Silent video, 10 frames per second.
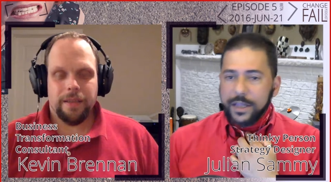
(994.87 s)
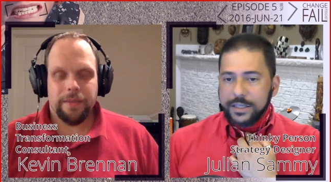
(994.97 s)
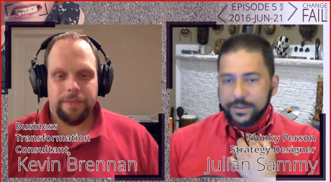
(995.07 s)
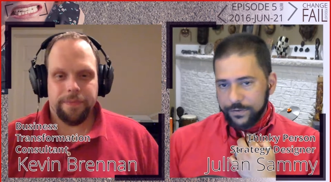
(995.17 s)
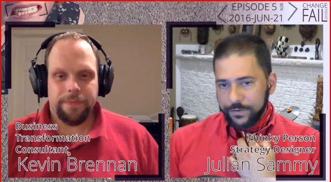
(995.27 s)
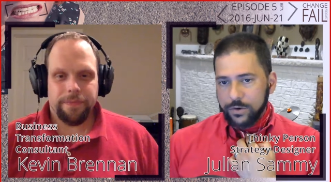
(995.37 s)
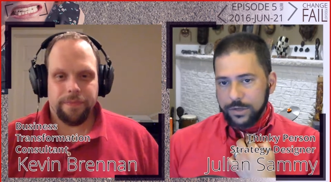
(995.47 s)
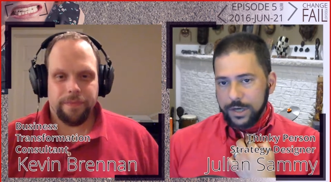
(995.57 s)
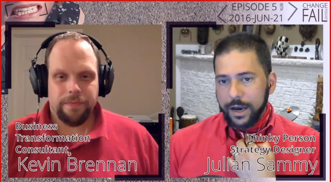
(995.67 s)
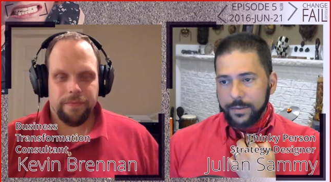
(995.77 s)
Speaker 1: this a few
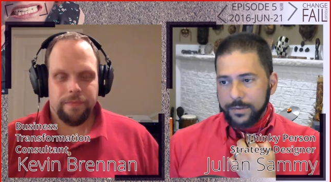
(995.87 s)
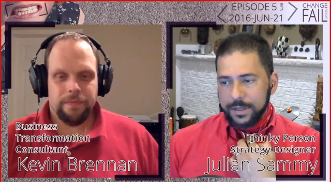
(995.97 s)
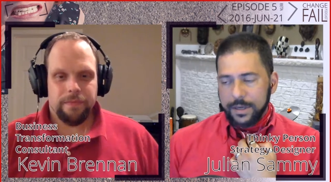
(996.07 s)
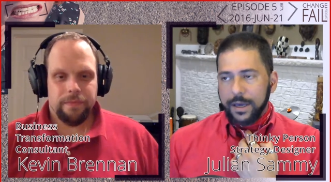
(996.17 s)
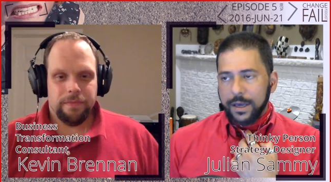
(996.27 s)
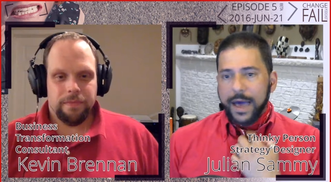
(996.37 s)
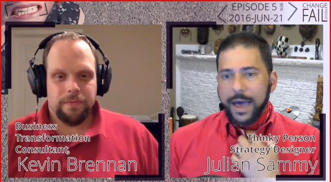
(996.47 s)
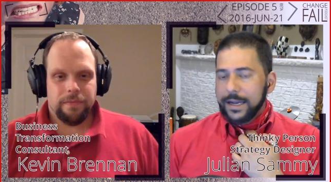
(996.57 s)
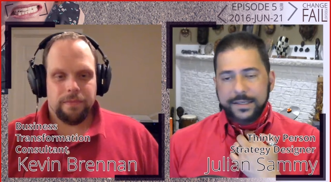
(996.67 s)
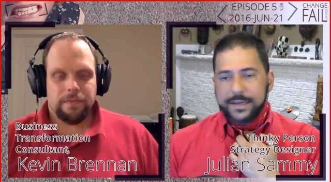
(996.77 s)
times and
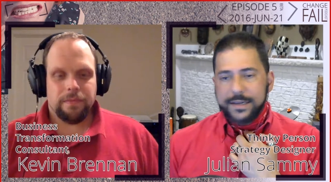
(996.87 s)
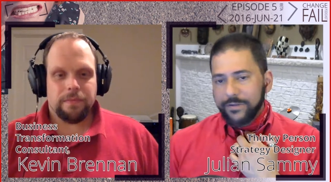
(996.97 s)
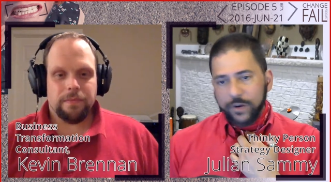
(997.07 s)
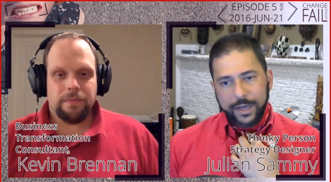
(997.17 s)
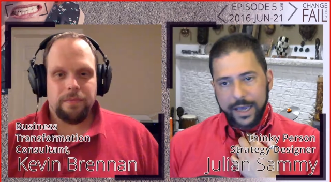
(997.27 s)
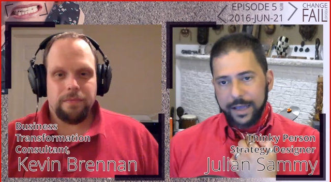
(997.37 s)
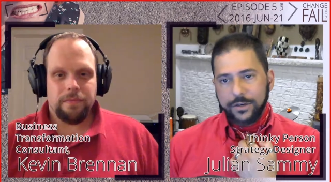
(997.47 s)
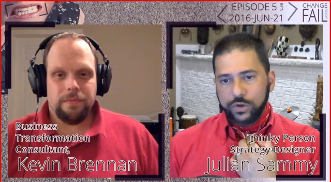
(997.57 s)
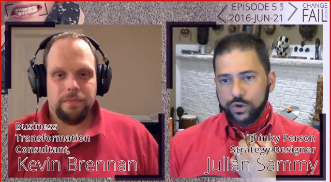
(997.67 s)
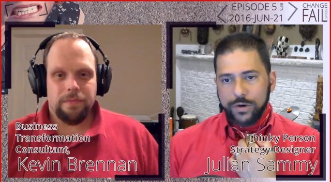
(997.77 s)
it's never
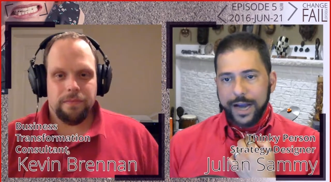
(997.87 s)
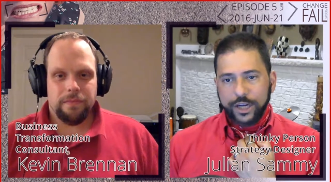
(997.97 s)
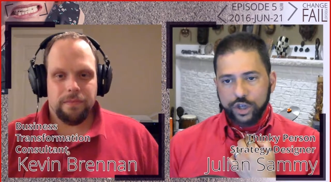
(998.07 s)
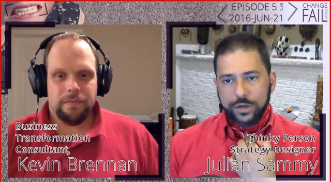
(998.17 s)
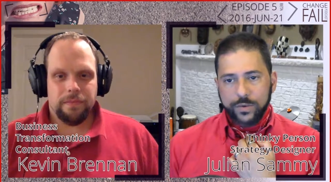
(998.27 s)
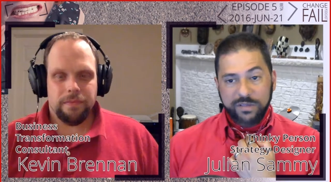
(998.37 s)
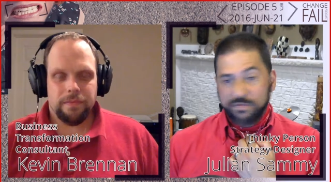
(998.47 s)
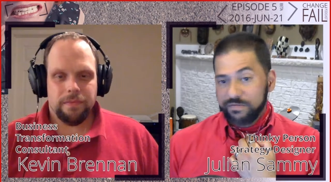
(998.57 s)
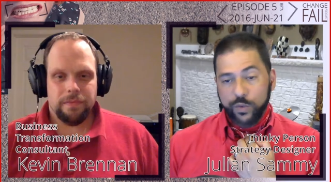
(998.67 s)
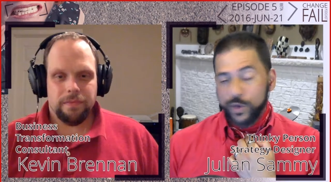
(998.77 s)
gained traction
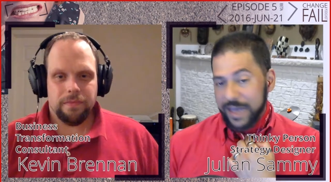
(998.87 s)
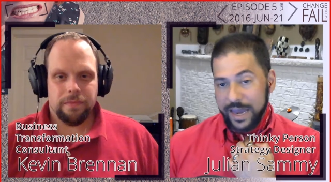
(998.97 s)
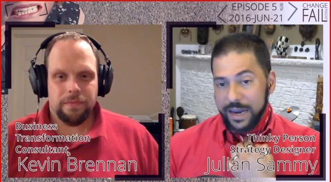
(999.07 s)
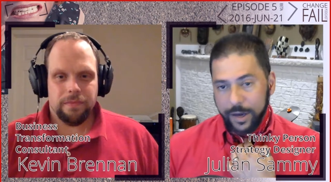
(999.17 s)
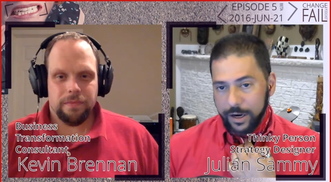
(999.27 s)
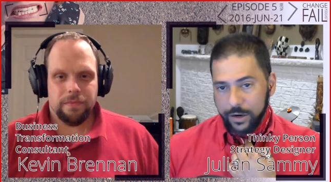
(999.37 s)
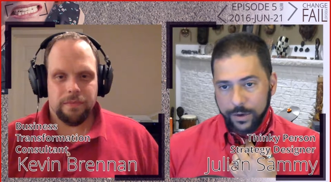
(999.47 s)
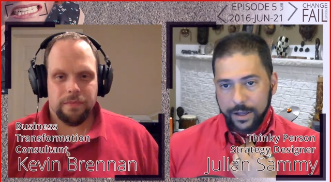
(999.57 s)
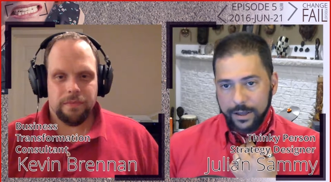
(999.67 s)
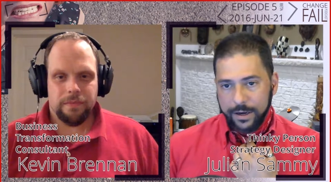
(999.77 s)
with anybody,
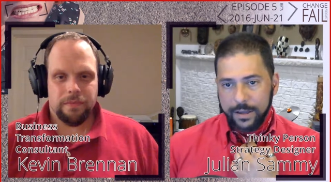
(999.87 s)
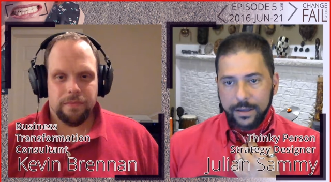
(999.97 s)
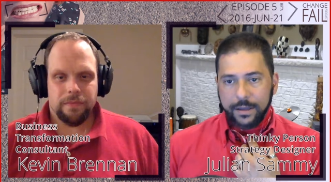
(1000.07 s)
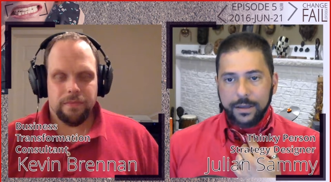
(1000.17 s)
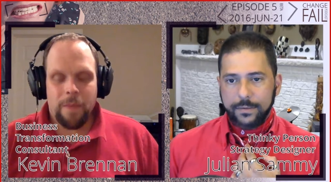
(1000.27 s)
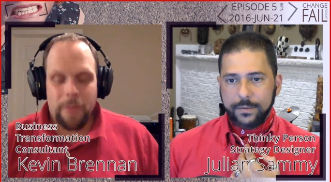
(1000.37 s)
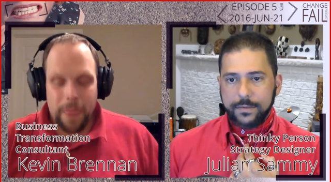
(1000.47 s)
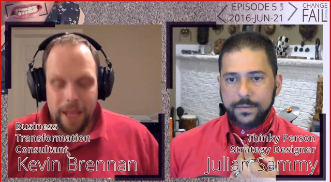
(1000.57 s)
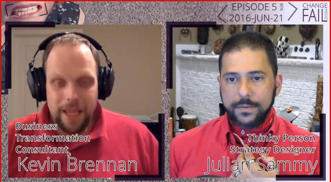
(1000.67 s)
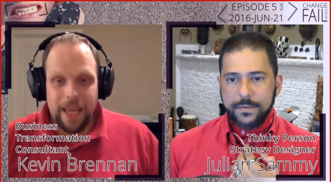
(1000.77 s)
really.
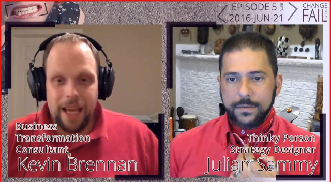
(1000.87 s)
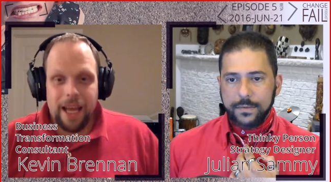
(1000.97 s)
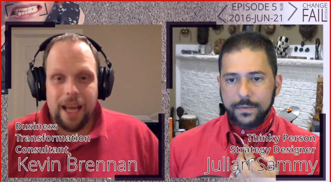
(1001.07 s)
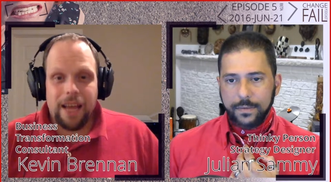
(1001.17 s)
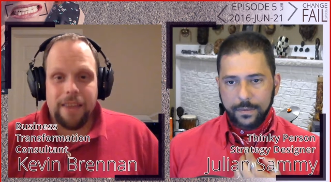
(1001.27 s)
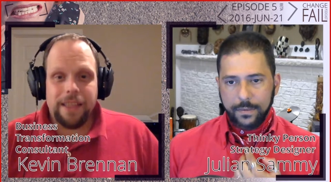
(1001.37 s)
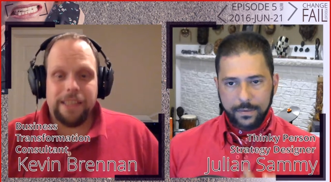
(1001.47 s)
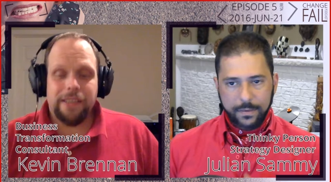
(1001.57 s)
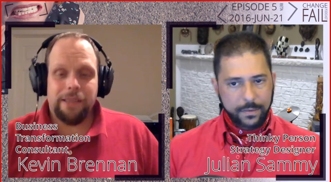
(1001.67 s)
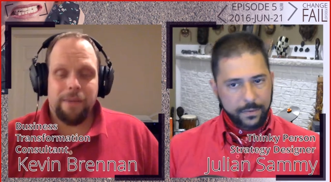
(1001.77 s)
Speaker 2: Yeah, I think
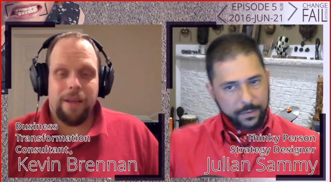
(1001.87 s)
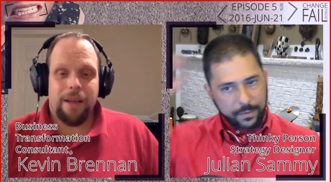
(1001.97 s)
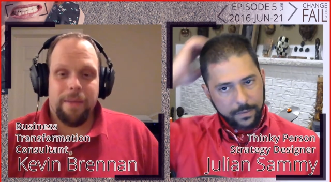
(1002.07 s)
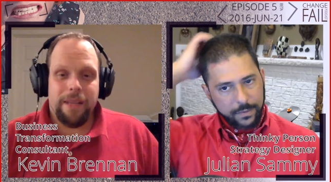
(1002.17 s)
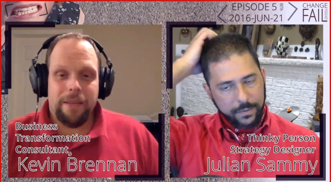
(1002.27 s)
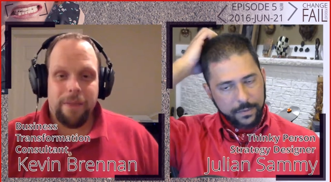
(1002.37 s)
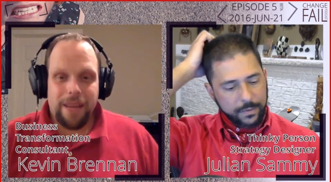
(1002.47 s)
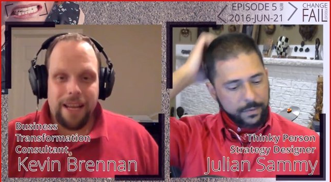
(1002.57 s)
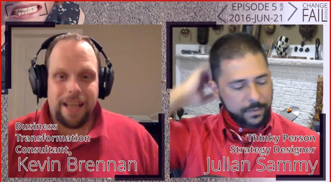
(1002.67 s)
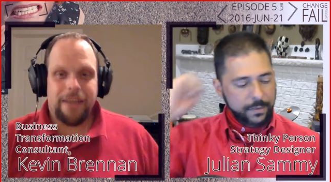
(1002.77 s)
so as well. I mean, the
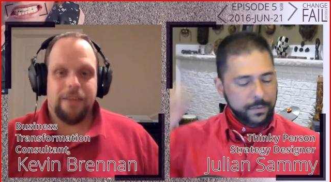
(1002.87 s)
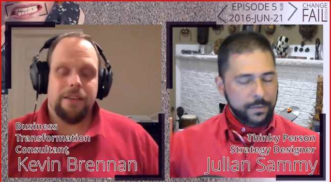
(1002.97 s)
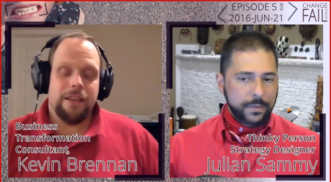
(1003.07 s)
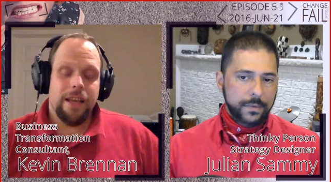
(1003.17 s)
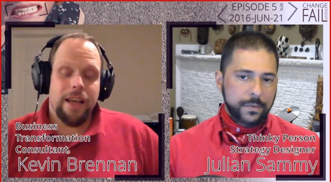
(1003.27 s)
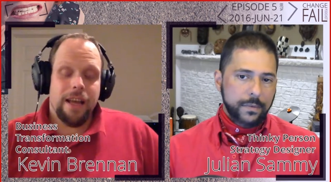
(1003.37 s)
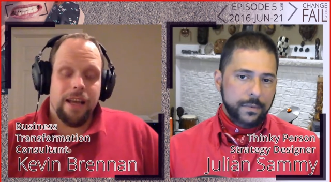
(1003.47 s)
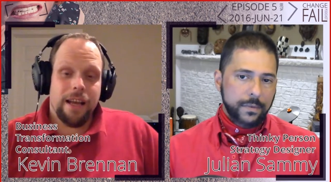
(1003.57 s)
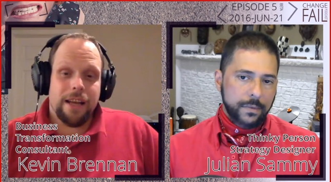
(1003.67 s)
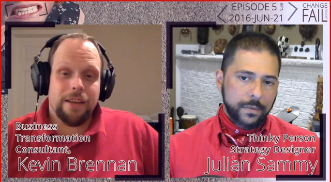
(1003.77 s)
one that
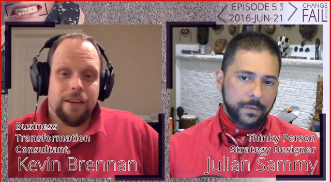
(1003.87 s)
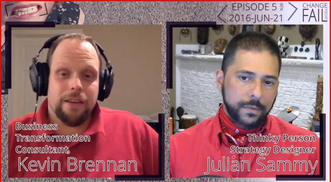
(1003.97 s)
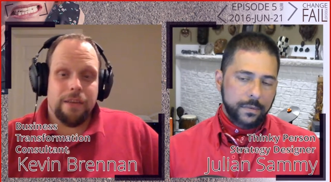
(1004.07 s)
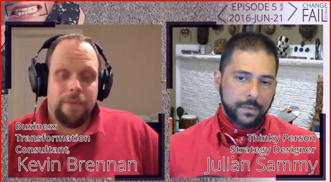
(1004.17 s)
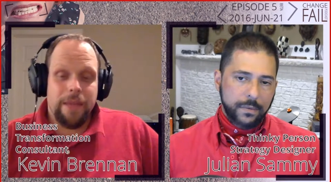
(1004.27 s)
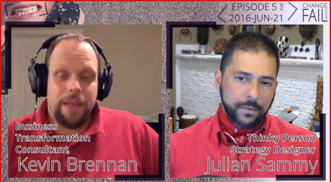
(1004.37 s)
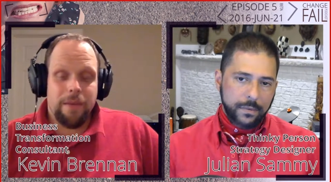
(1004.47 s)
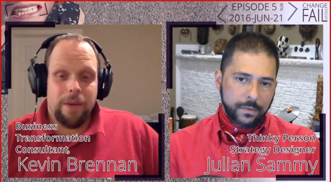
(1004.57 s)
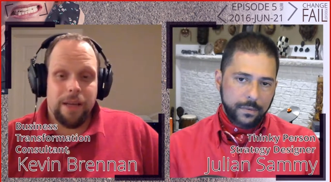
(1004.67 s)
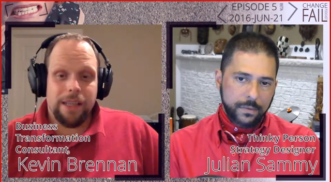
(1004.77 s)
had occurred to me
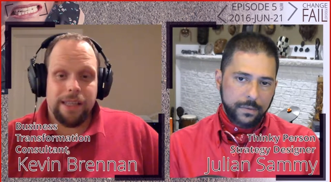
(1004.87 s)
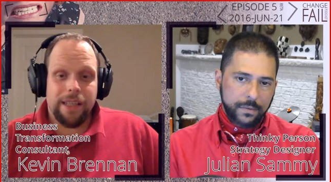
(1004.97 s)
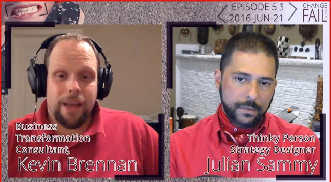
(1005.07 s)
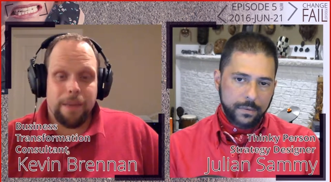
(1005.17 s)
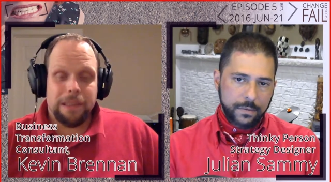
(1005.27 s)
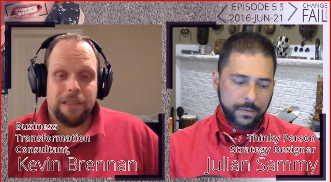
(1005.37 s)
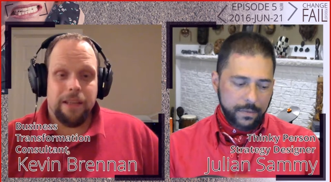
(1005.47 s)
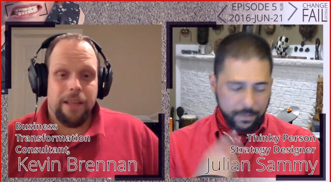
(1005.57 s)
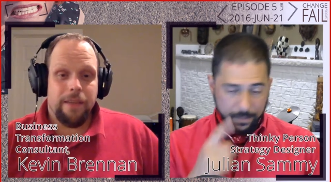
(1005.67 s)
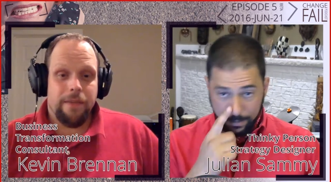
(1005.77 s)
was the
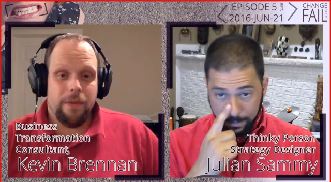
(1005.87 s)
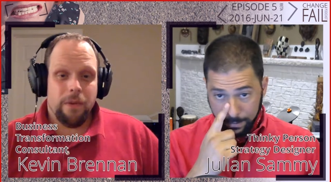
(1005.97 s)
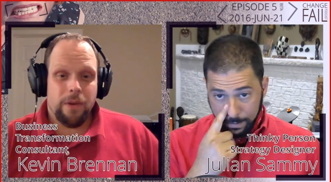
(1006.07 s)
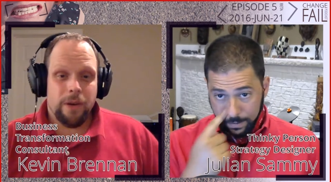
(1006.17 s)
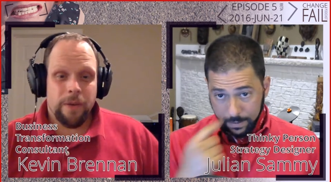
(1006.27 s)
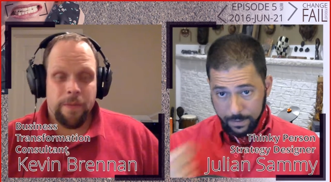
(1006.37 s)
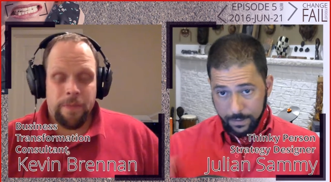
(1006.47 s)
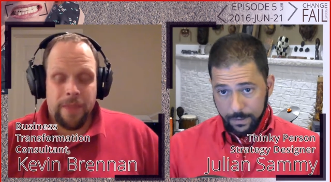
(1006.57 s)
opportunity for,